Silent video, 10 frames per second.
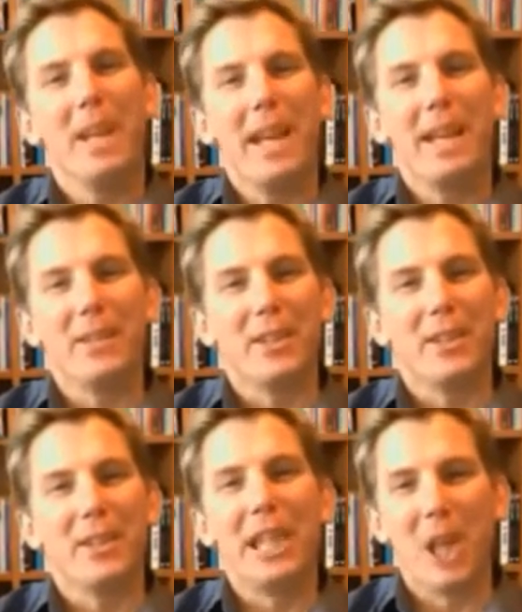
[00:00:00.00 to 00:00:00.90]
He's the
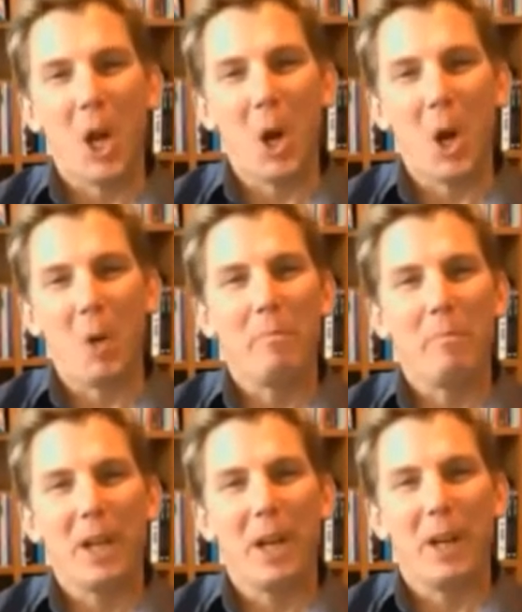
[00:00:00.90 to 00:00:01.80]
CEO
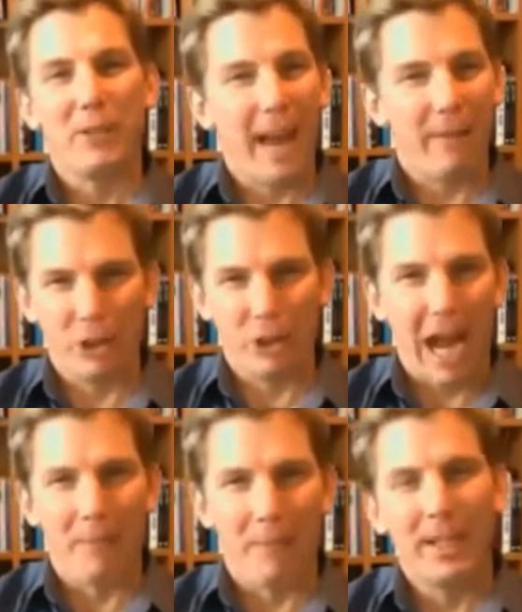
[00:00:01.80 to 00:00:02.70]
of Savage
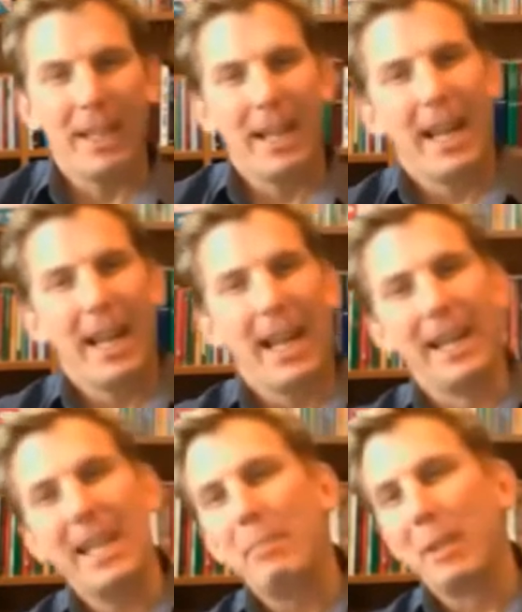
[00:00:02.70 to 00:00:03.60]
Apps. And
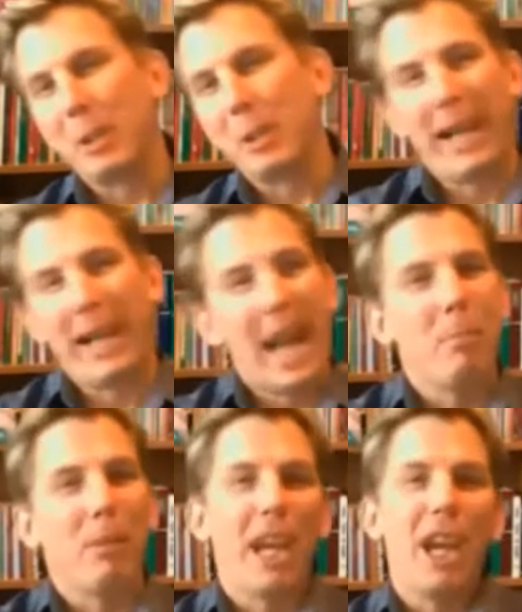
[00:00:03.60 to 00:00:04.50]
he's been creating
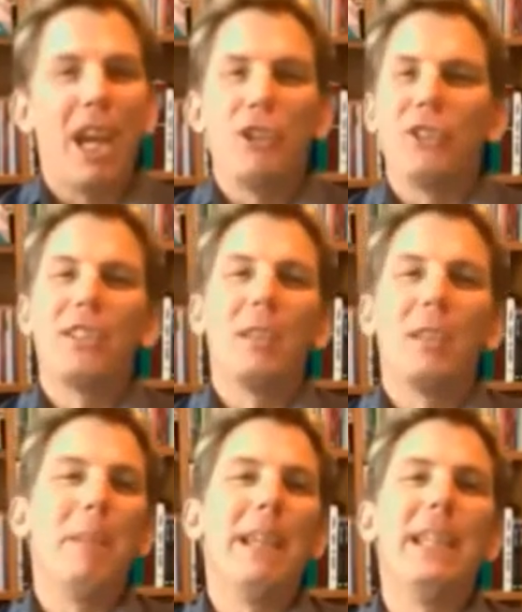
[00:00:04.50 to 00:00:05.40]
applications since the
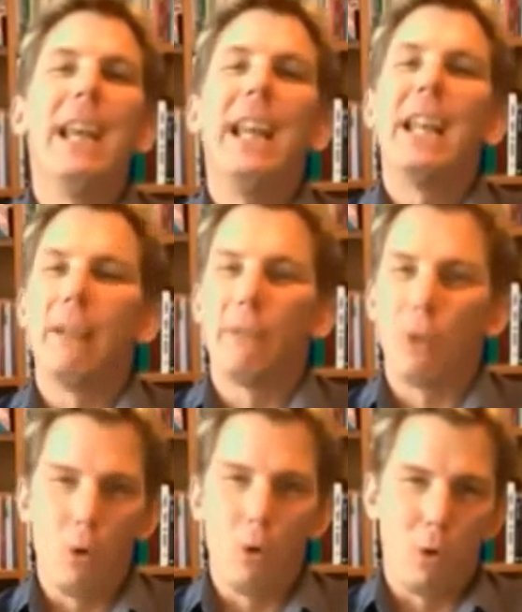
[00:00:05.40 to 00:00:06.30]
beginning of the
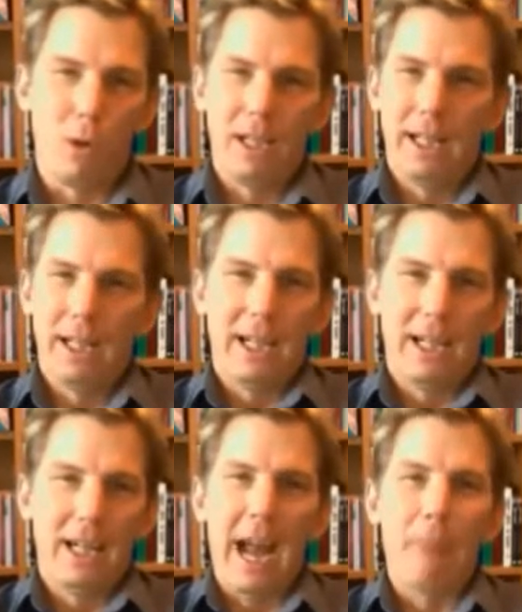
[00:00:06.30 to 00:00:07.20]
whole
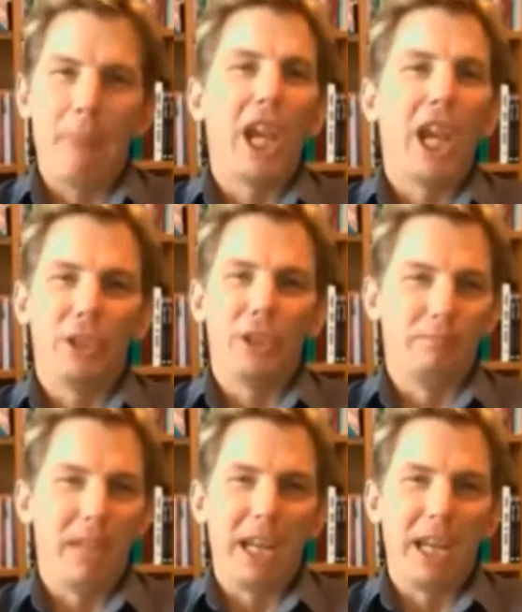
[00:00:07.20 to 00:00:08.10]
application
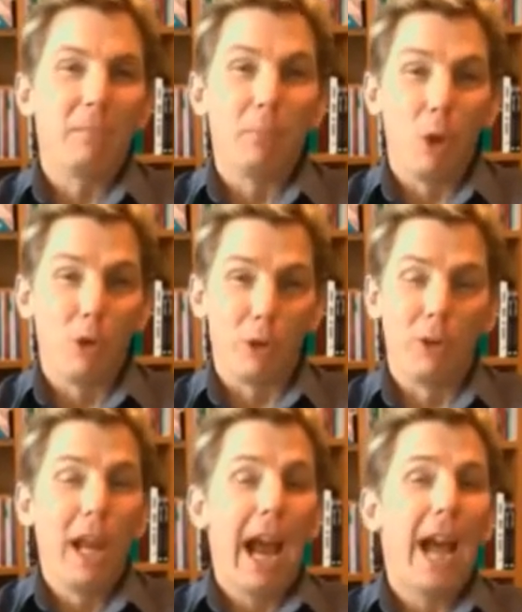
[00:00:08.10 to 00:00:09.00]
explosion.
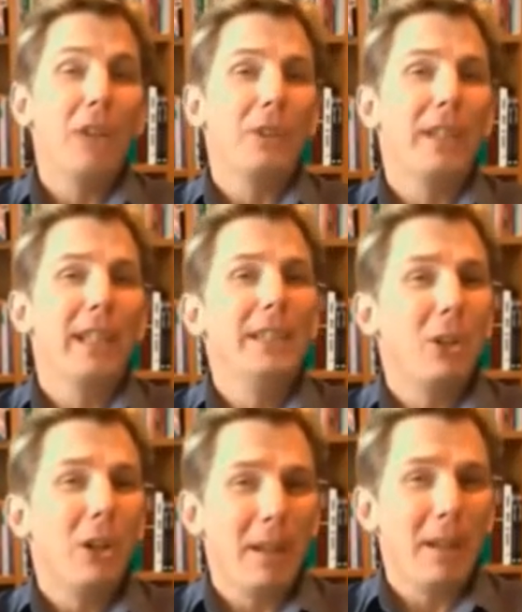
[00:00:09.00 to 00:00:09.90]
Actually, he
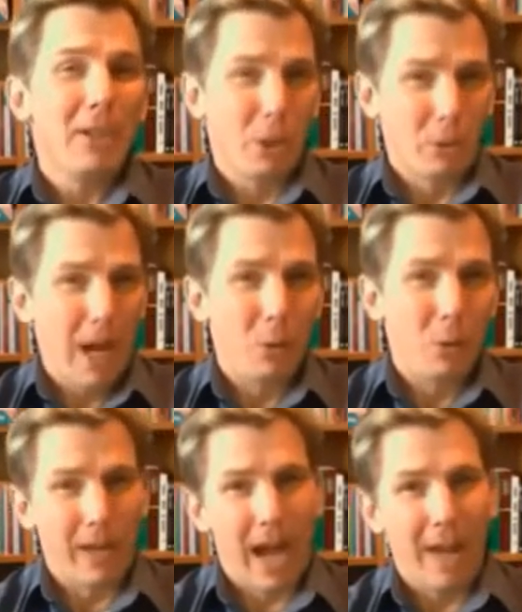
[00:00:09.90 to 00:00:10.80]
started messing around
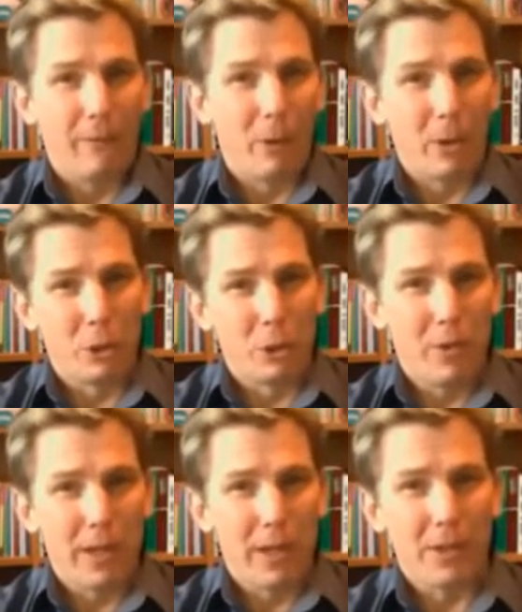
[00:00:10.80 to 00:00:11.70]
with the iPhone and doing
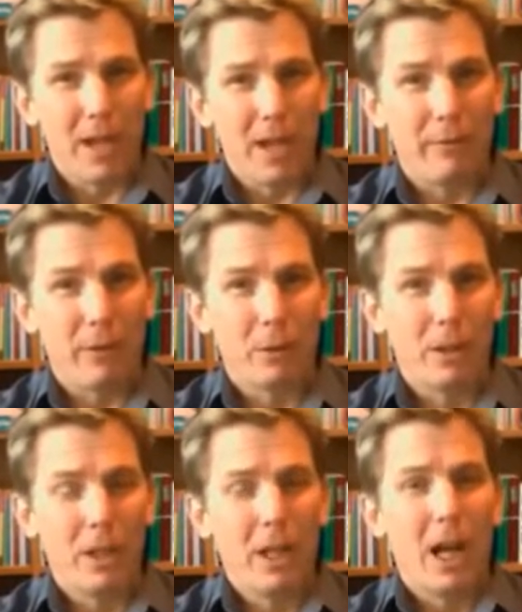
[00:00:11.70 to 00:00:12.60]
things on the iPhone
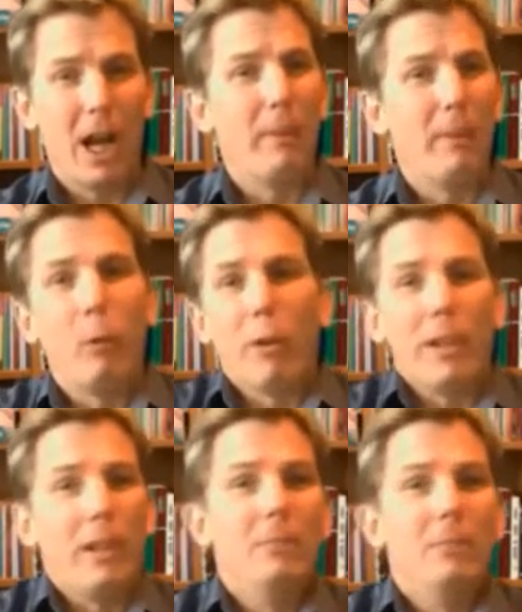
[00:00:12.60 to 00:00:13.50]
before
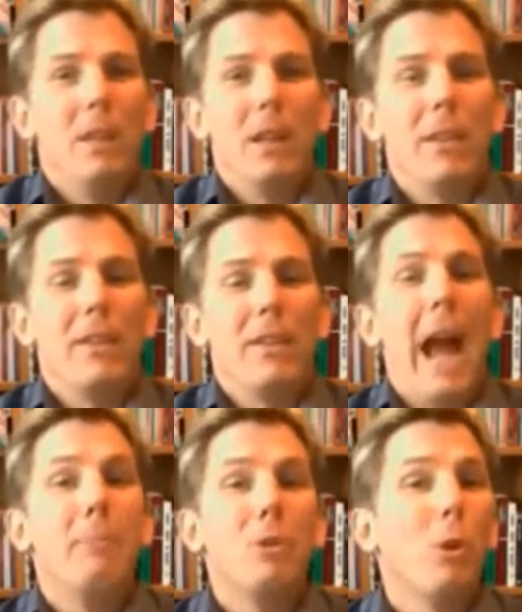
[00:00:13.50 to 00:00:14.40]
the
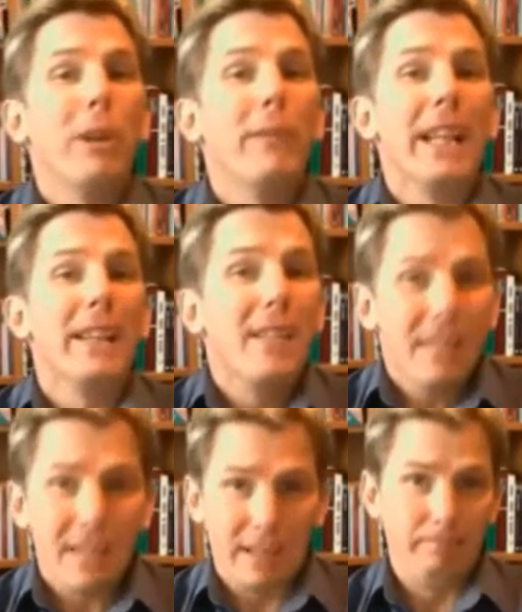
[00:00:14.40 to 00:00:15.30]
App Store even
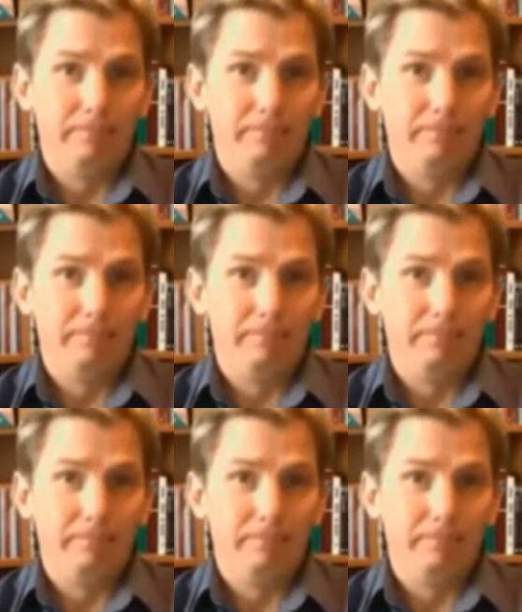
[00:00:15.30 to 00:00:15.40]
existed.